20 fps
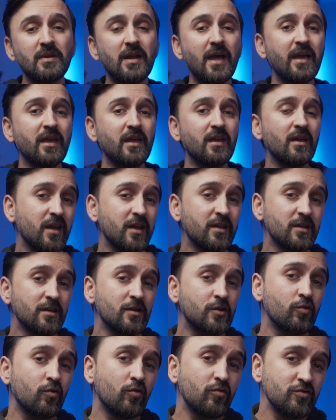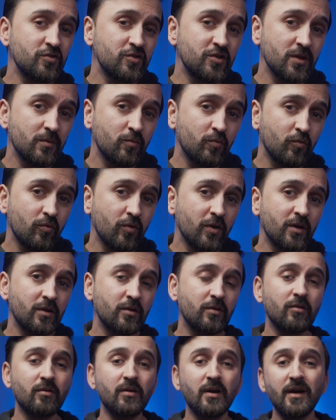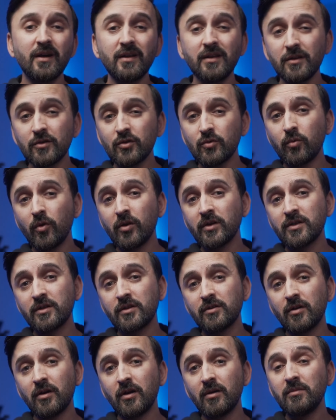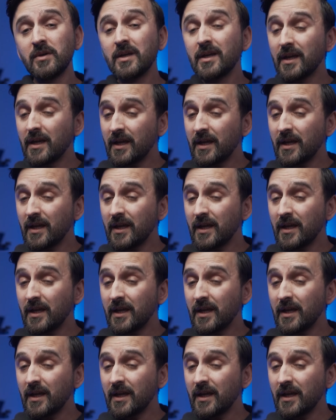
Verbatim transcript: like Edelkrone Jib 1 or any robotic arm